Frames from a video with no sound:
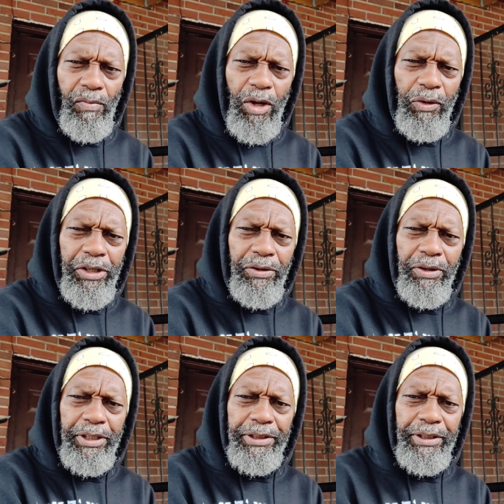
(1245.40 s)
what do you
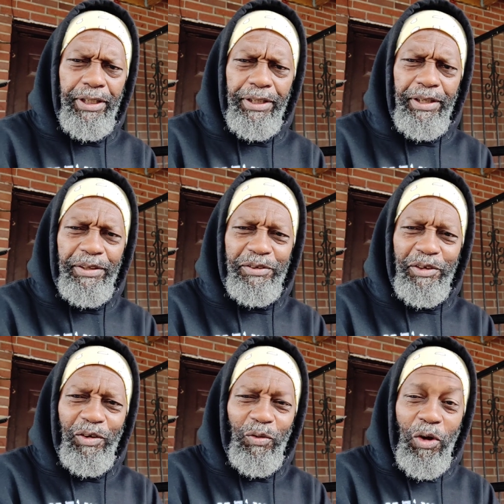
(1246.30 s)
call this? Uh, let's
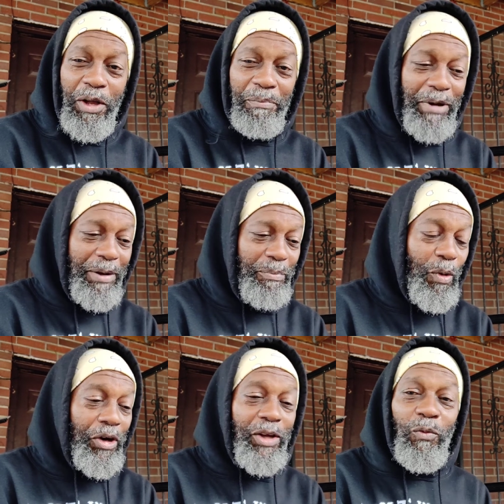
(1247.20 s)
go. my
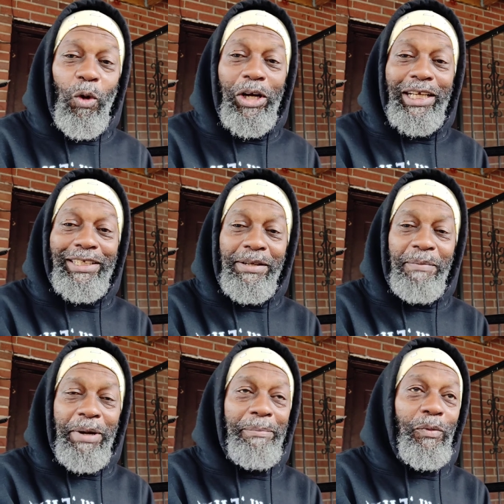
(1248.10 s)
morning walking
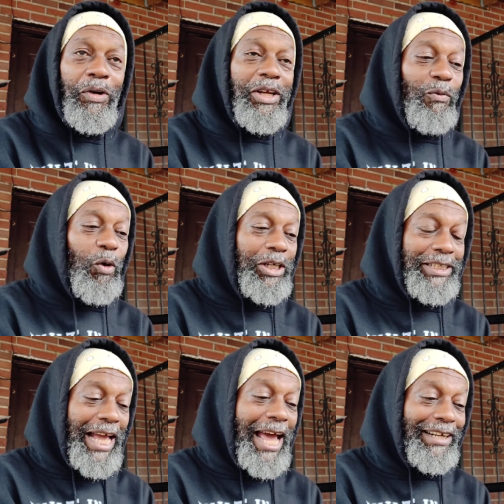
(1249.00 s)
my morning walk
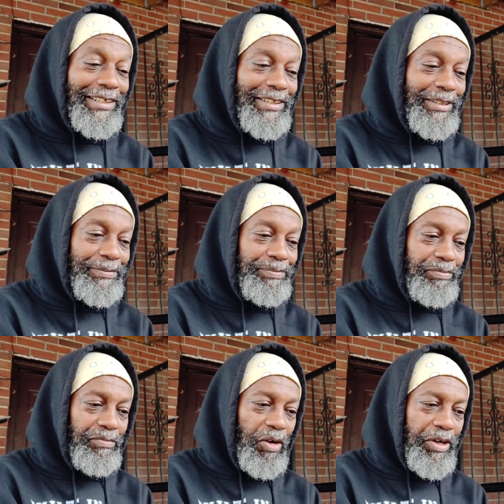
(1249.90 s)
data.
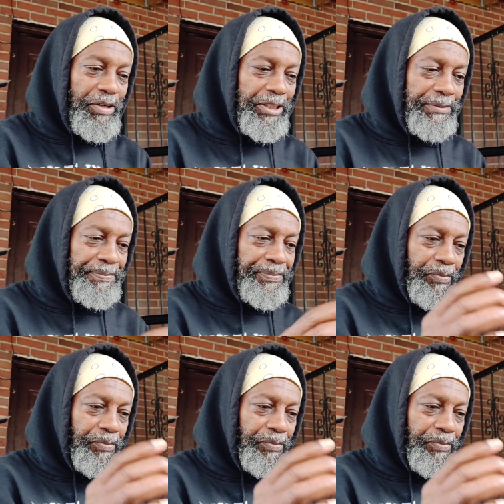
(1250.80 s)
Oh, here it is.